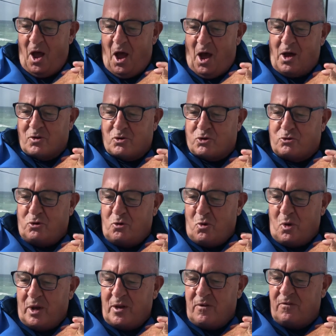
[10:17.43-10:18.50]
a
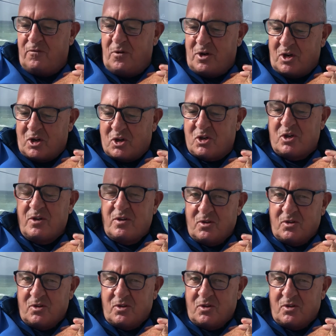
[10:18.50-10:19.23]
truly finished